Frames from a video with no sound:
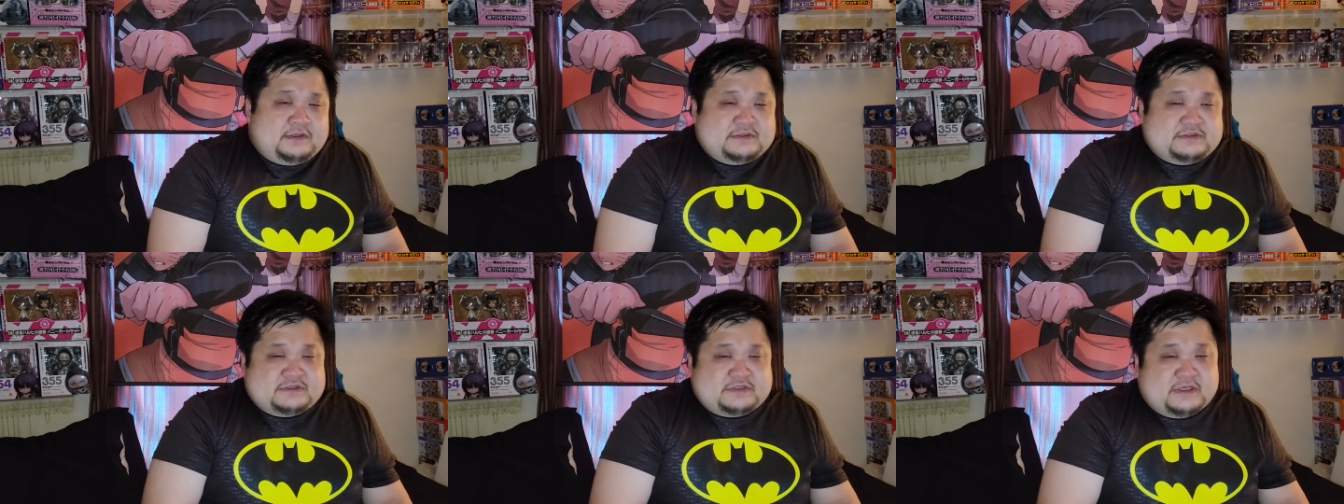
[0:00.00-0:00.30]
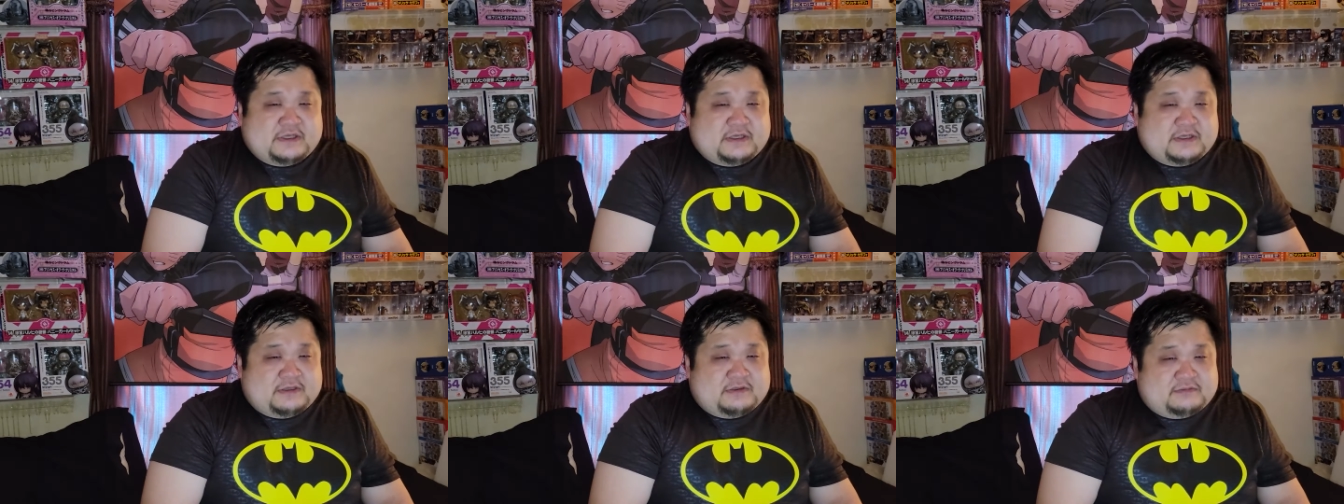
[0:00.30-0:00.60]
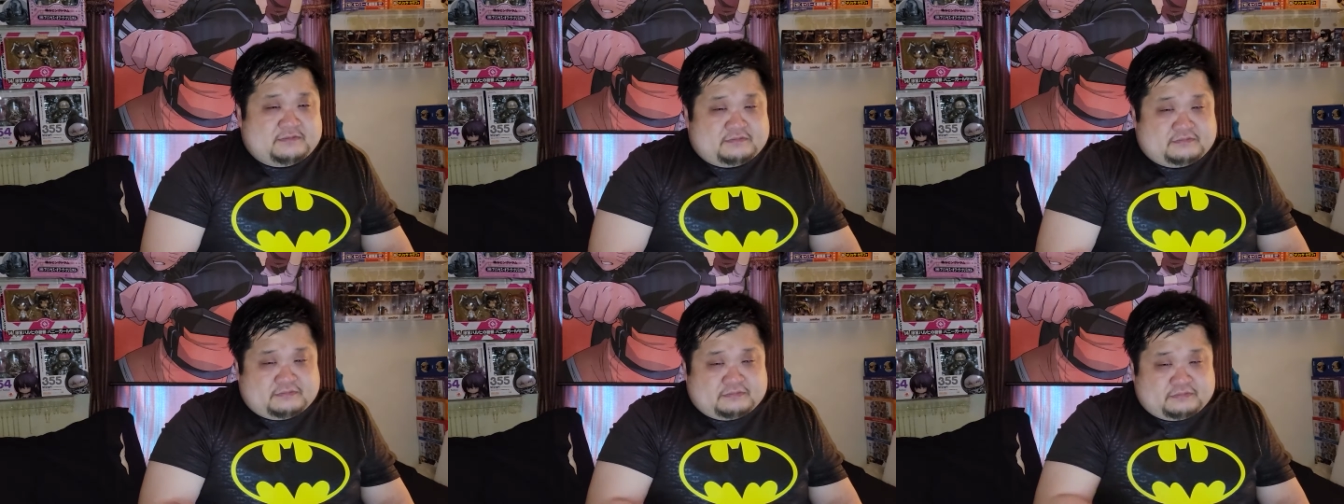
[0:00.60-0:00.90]
So
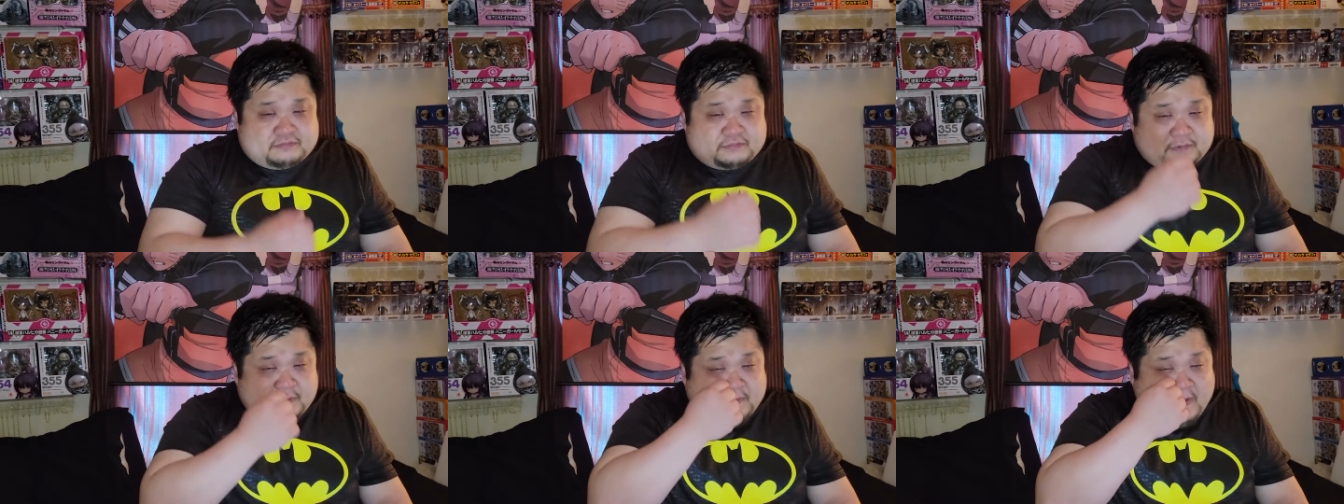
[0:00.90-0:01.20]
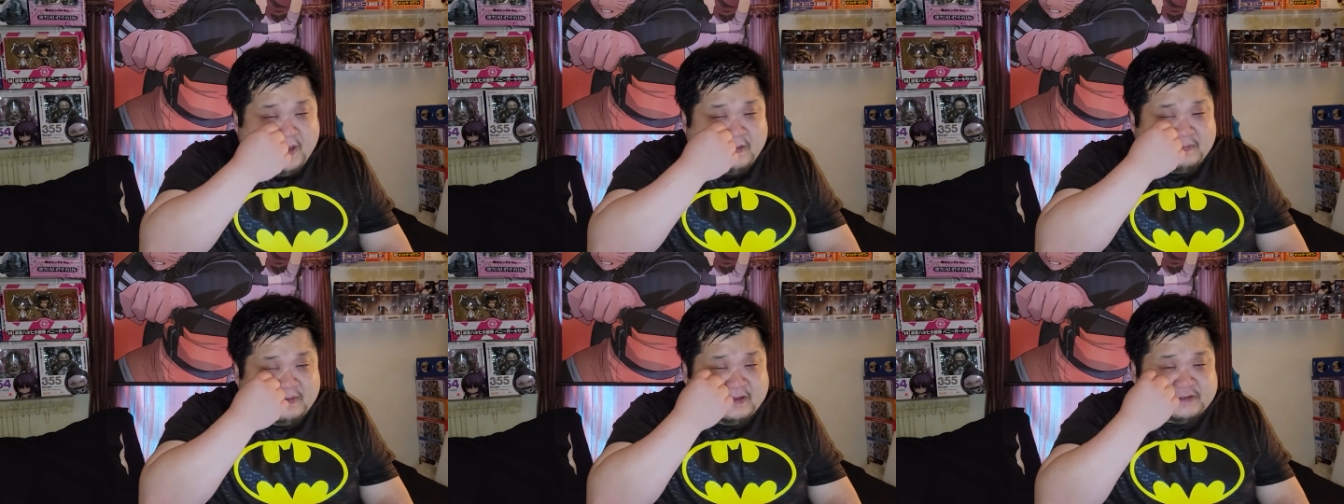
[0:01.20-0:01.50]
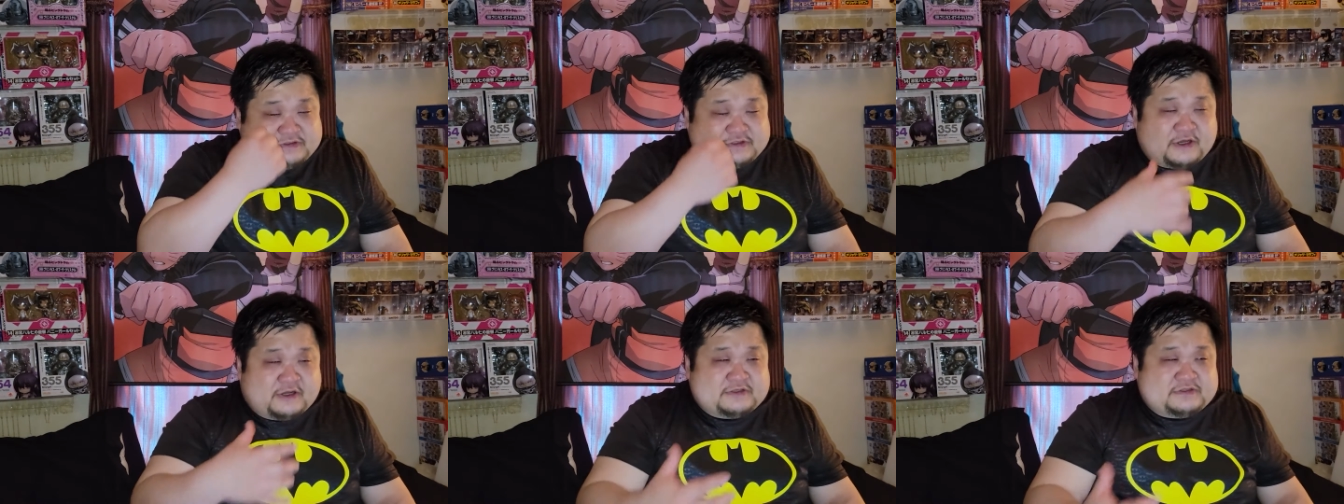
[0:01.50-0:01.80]
the Batman
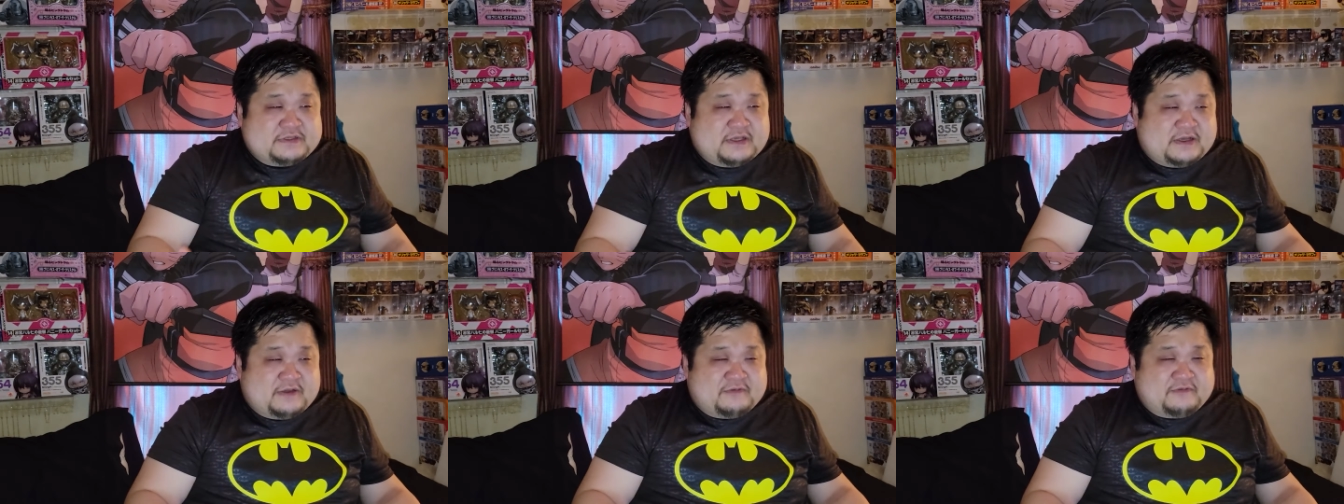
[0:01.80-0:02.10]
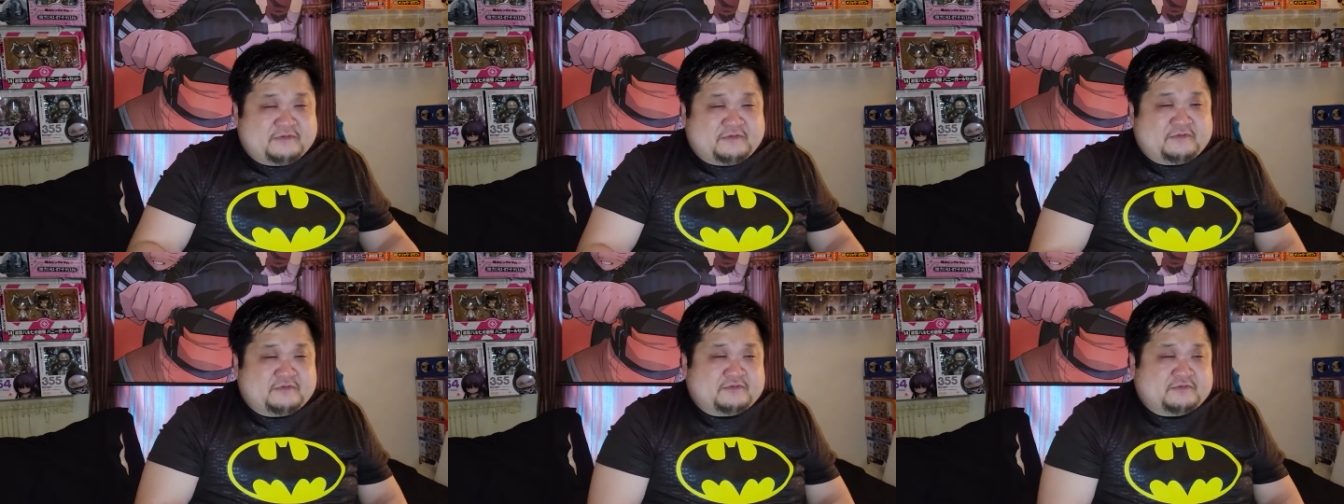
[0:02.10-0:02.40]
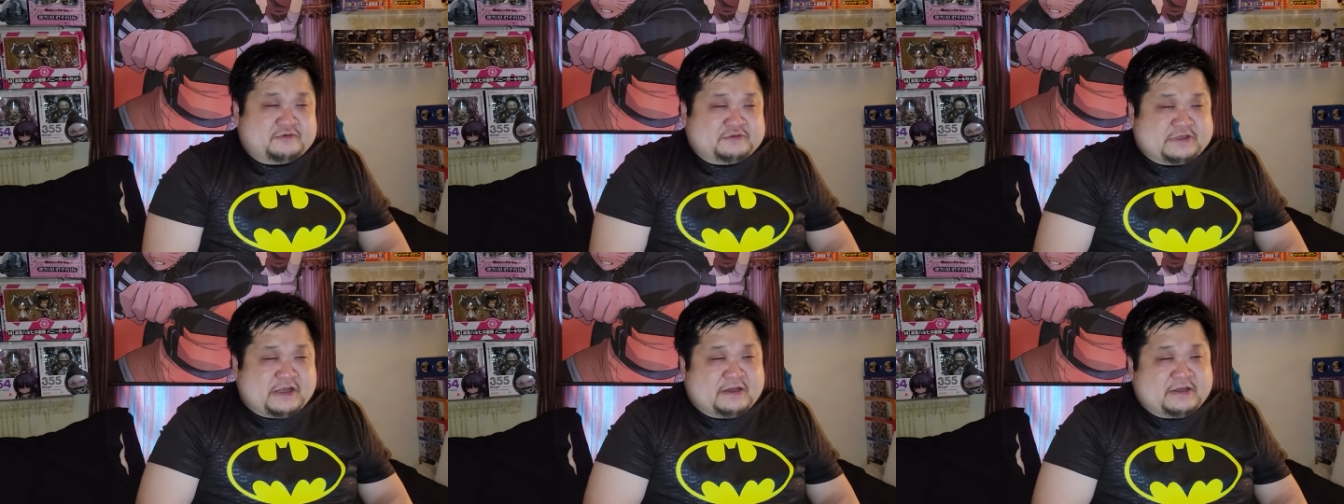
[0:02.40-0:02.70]
starts off,
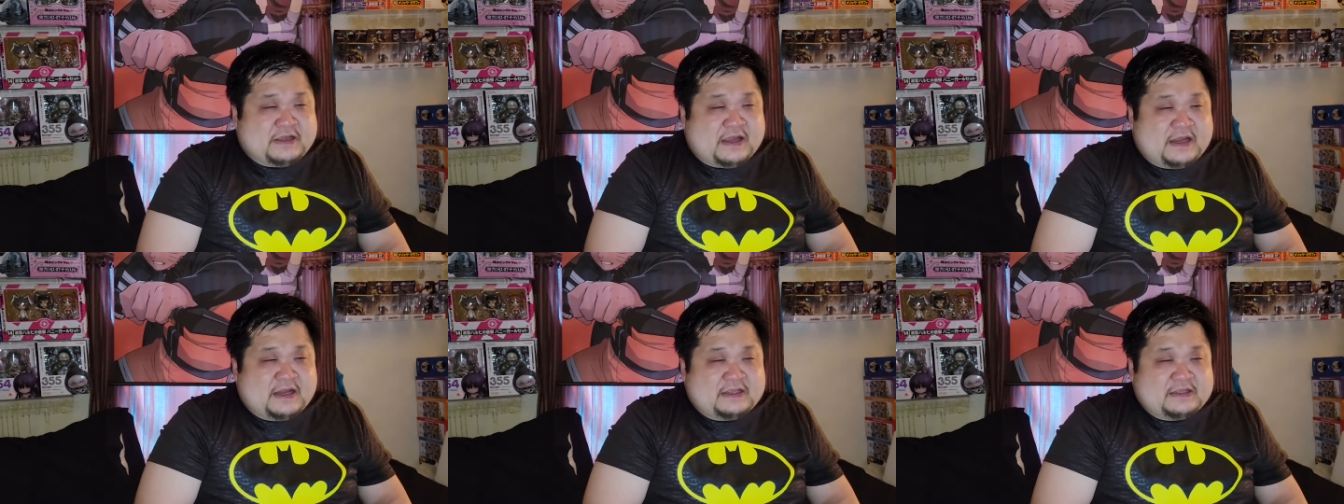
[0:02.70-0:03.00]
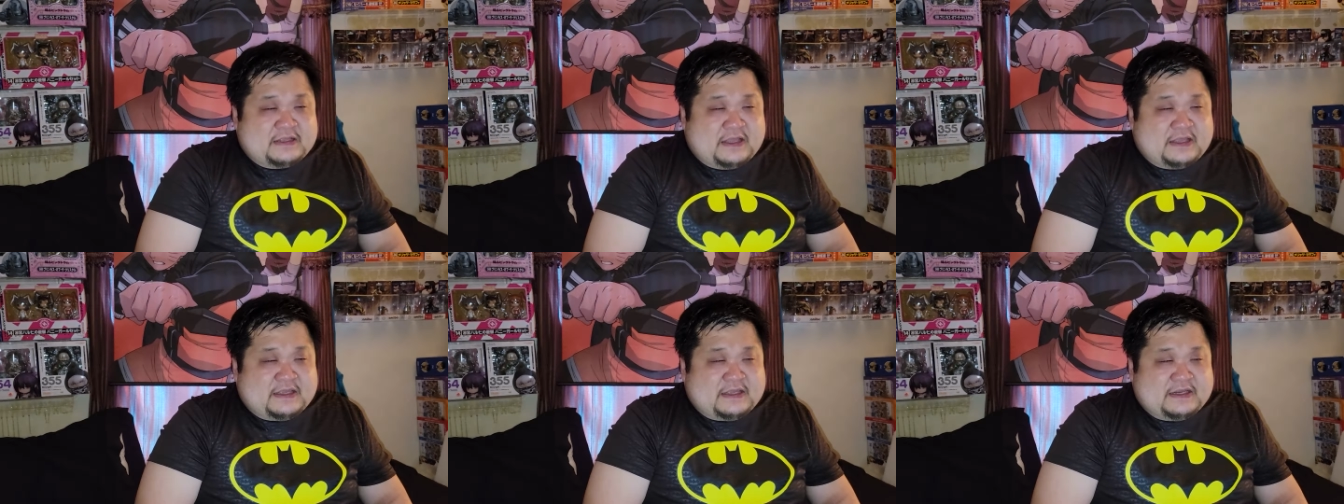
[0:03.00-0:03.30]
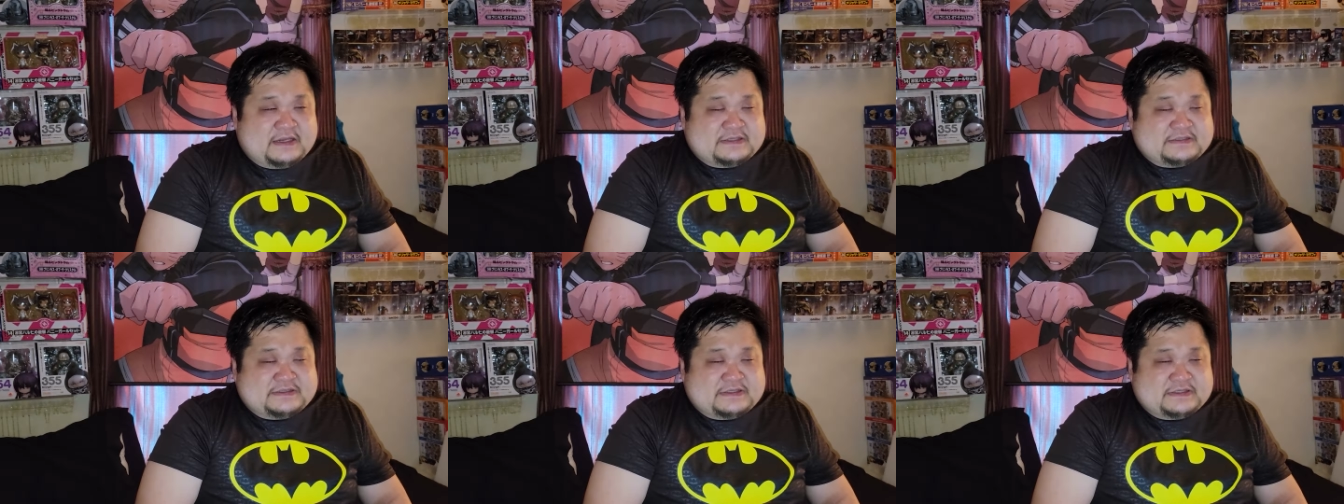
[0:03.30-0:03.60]
which I kind of like
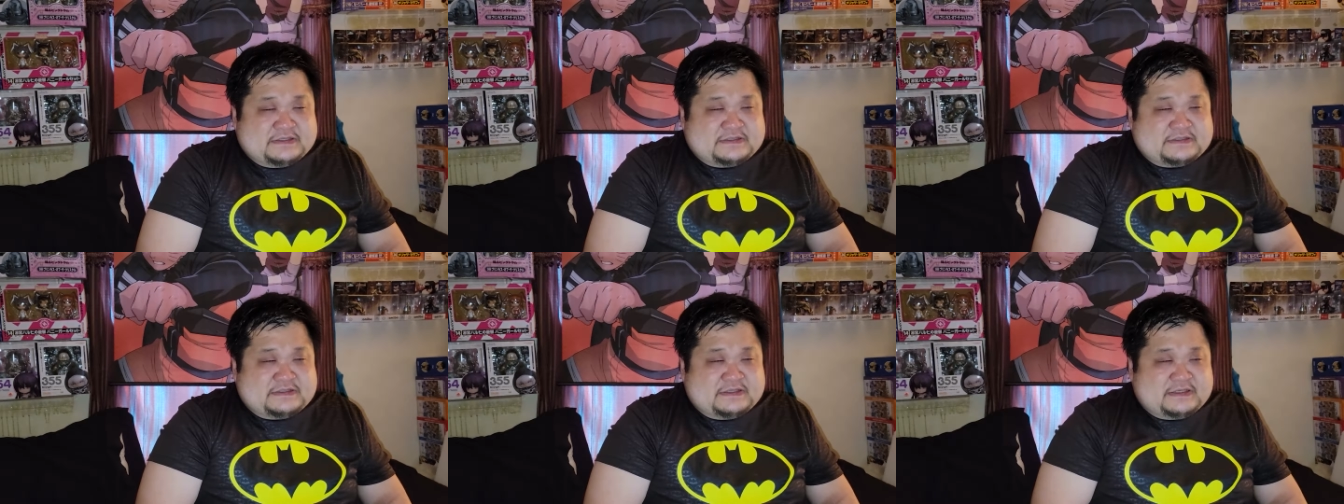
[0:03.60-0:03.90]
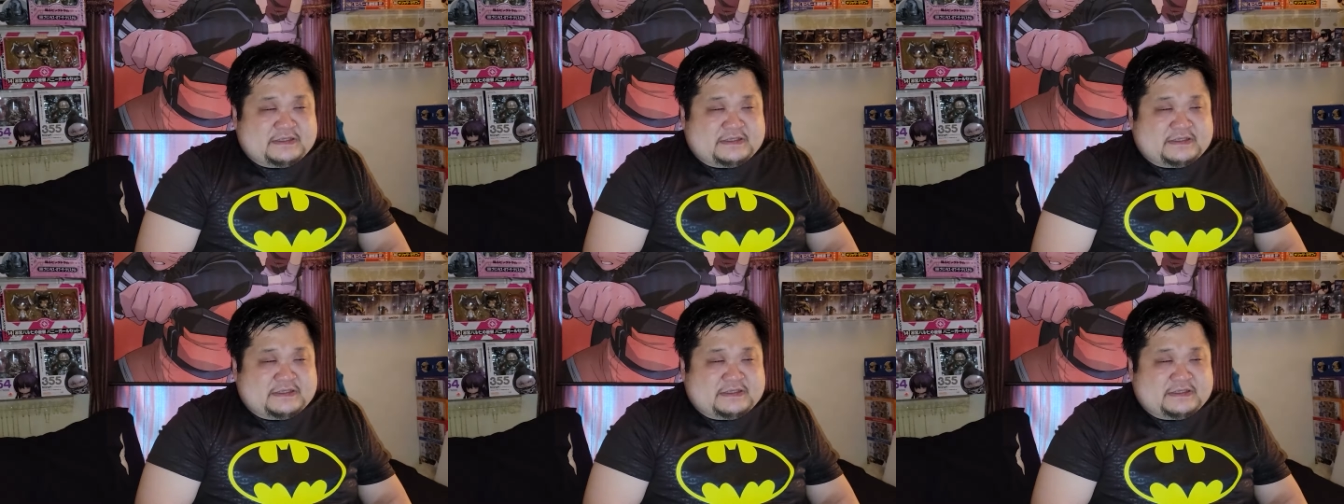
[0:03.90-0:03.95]
in a sense.